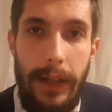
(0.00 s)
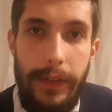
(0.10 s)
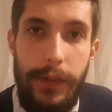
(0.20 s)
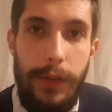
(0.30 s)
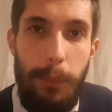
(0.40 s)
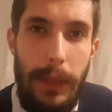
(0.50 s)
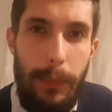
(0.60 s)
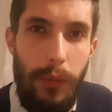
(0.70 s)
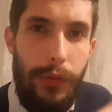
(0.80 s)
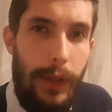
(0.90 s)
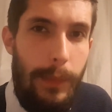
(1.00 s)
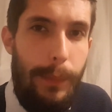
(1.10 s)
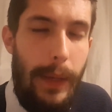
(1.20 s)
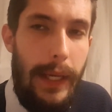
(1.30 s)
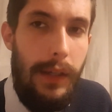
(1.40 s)
as some people seem
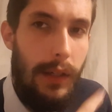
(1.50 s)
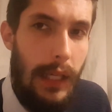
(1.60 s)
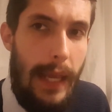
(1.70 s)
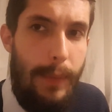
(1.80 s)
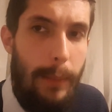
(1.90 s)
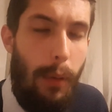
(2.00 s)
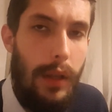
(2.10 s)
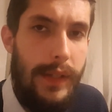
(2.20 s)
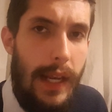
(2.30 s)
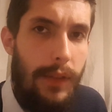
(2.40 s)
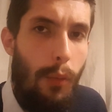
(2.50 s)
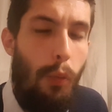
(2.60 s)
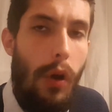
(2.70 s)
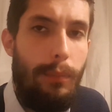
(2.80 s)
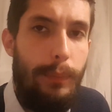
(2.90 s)
to be claiming by saying that
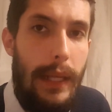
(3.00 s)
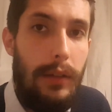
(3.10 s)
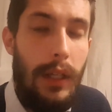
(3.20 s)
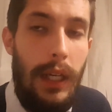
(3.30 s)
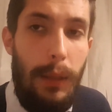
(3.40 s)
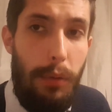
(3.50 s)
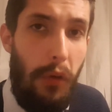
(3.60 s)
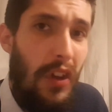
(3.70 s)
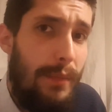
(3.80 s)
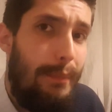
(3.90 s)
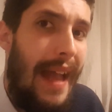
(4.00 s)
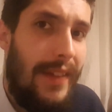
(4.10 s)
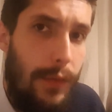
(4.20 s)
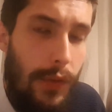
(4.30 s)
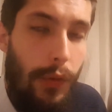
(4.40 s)
one mil provides
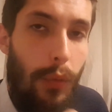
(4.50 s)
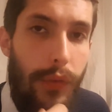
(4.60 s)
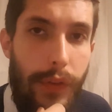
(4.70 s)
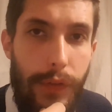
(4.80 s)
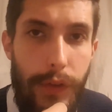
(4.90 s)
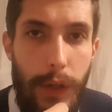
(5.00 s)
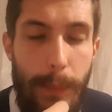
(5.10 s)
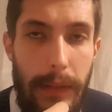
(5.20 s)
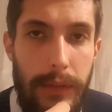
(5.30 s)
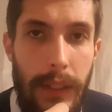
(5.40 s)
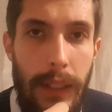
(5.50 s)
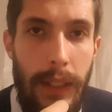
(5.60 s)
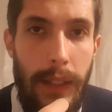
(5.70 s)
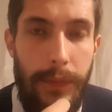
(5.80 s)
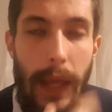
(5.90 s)
better results than two mil.
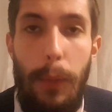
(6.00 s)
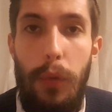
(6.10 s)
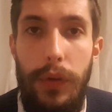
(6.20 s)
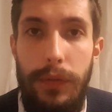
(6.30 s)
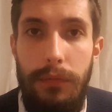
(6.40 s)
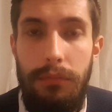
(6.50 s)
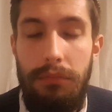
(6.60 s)
That would